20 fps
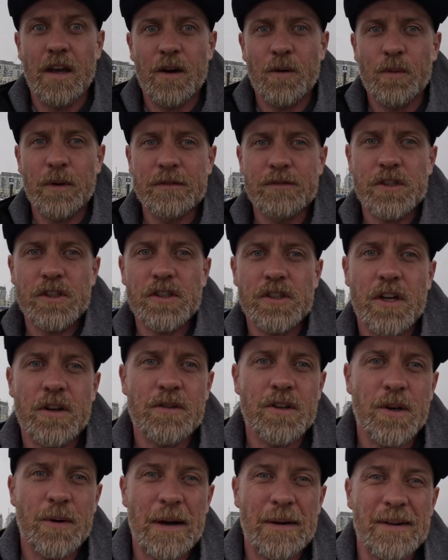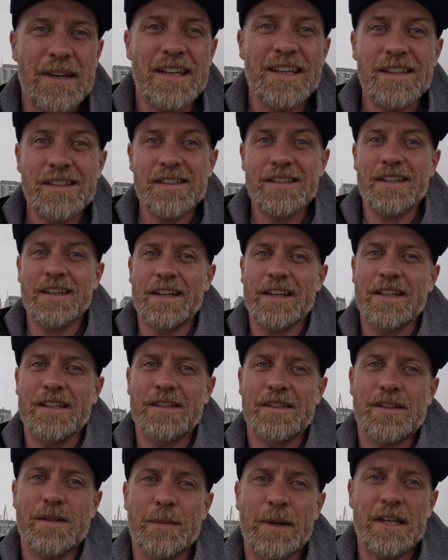We've just shown you how easy it
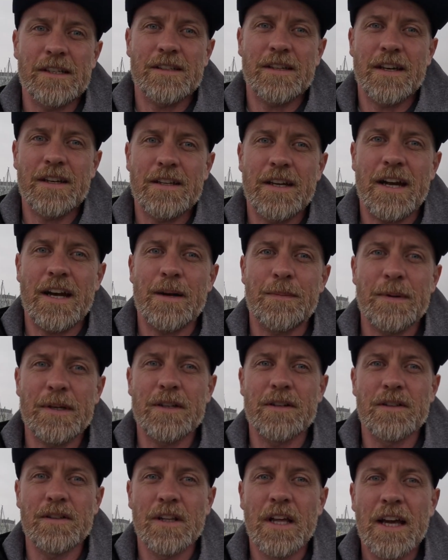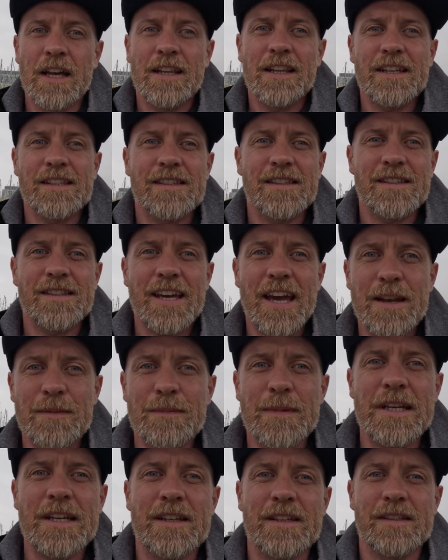is to maintain a happy hull. Less than 10
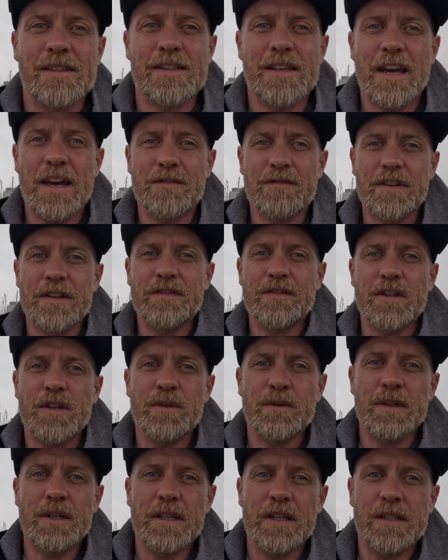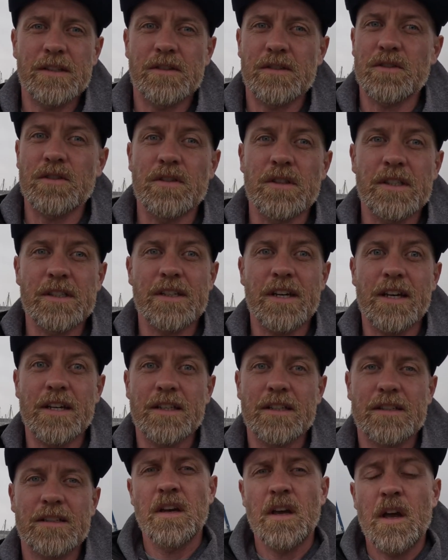minutes every few years is all it
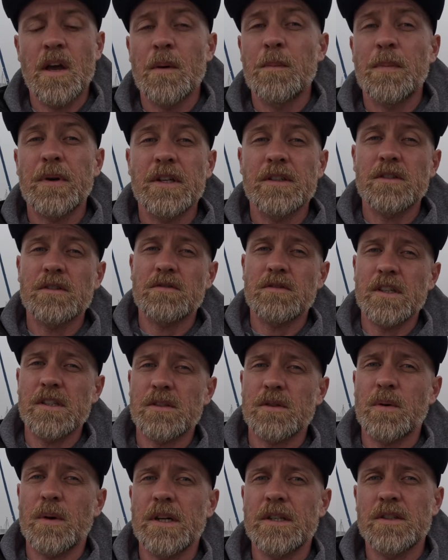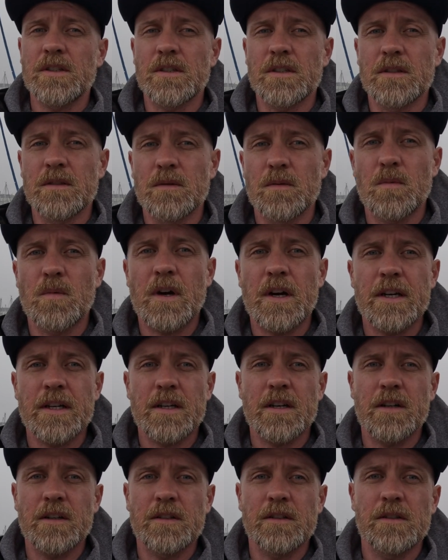takes. But it does raise the question, why
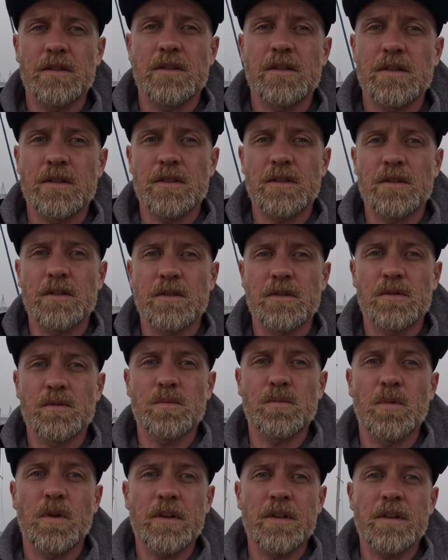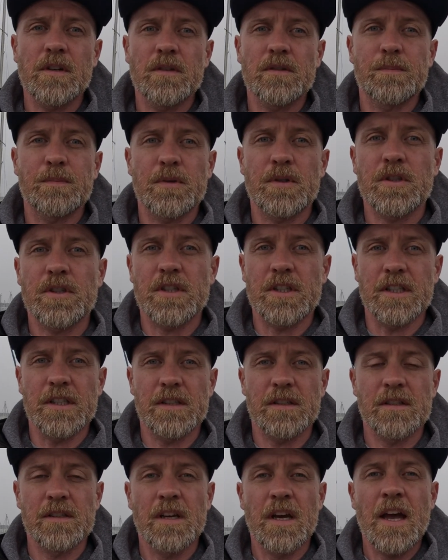can't you just use one of those
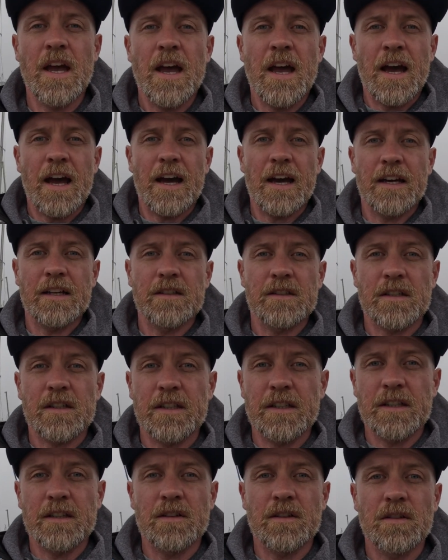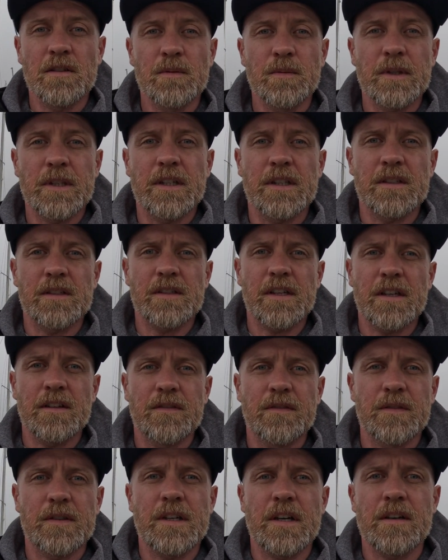brushes and clean the hull with it
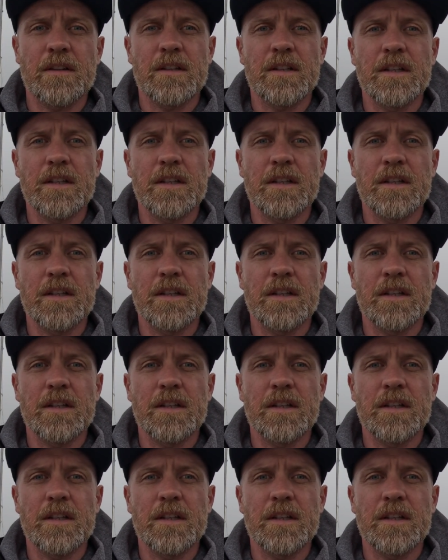yourself without the